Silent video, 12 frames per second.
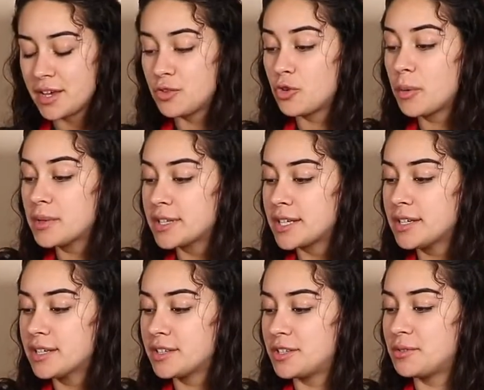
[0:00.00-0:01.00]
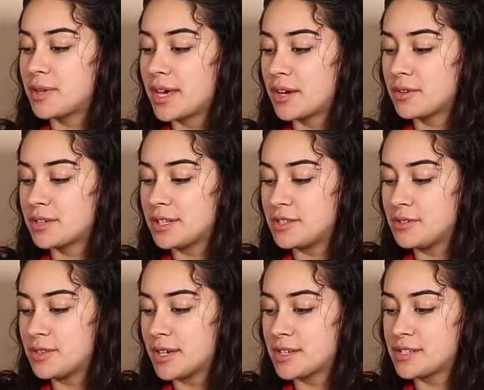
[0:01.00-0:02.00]
Normally, you can't really
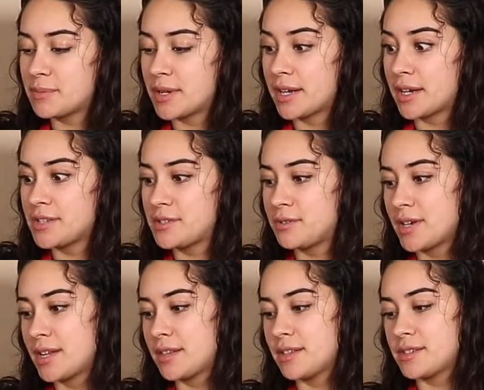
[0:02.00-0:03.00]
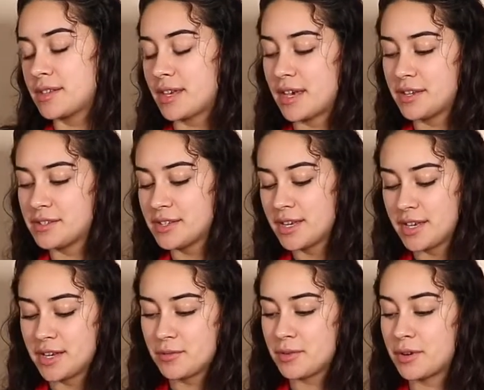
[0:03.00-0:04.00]
do this, but I guess you can in this case.
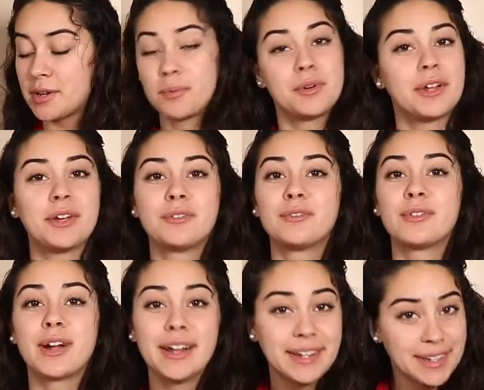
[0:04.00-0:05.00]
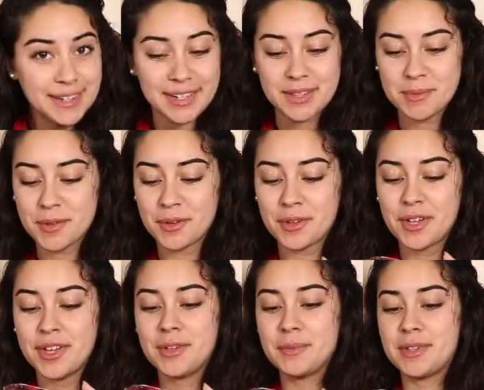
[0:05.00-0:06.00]
We're going to put it right into the milk
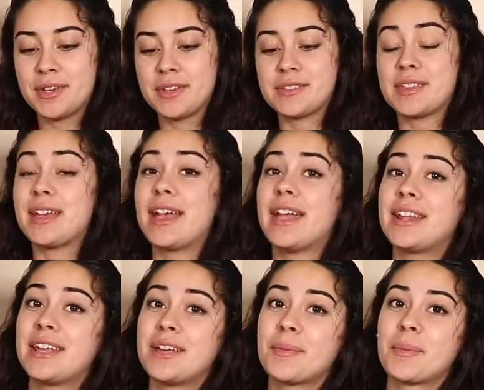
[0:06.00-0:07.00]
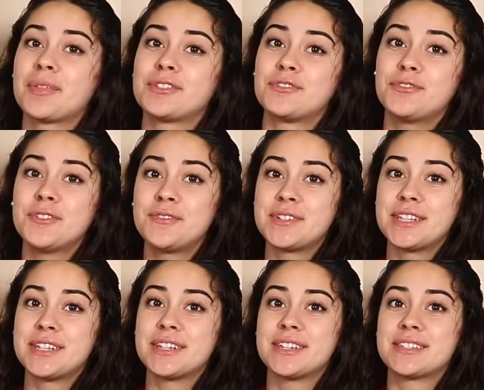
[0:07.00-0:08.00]
because 80 plus
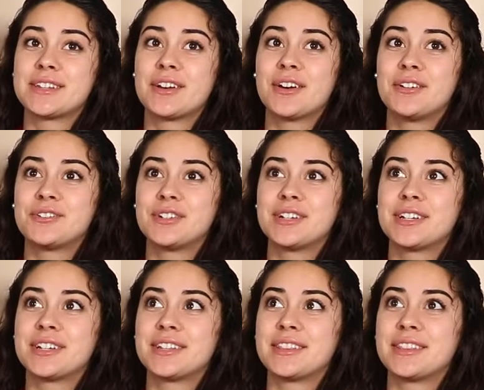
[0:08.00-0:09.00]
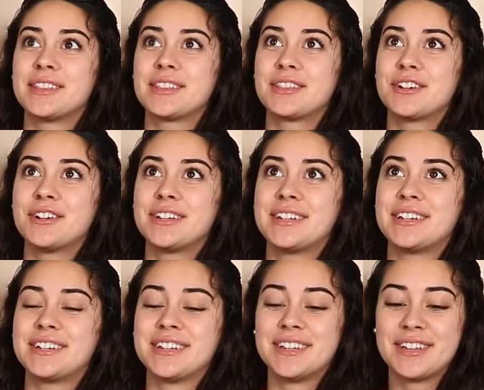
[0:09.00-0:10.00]
50 is 130.
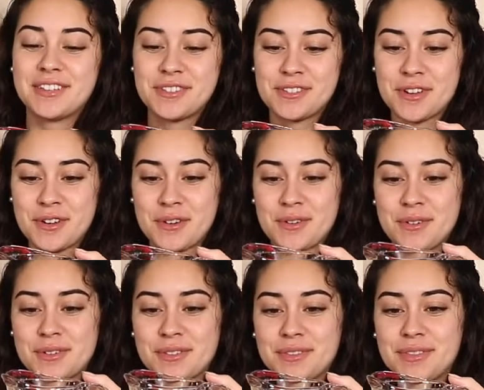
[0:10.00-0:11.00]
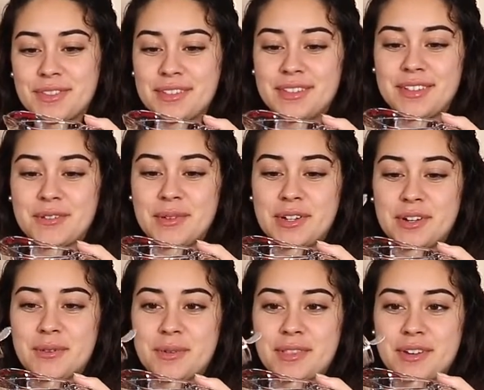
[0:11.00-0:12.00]
So we
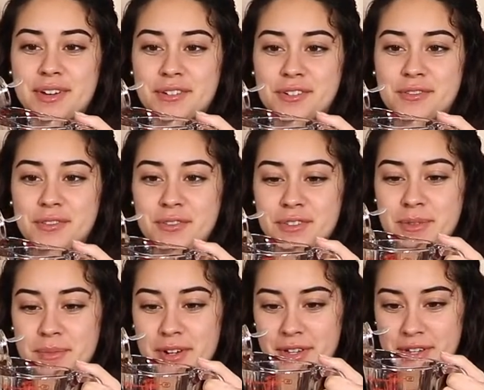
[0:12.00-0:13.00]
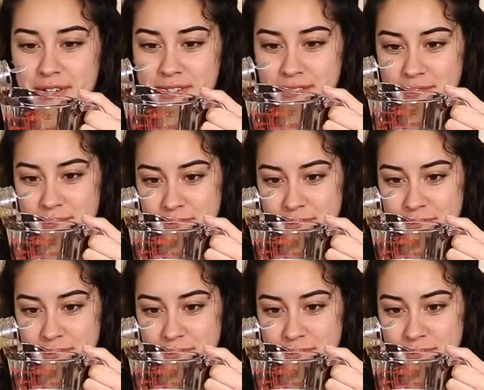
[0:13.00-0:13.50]
know where the 150 mark is.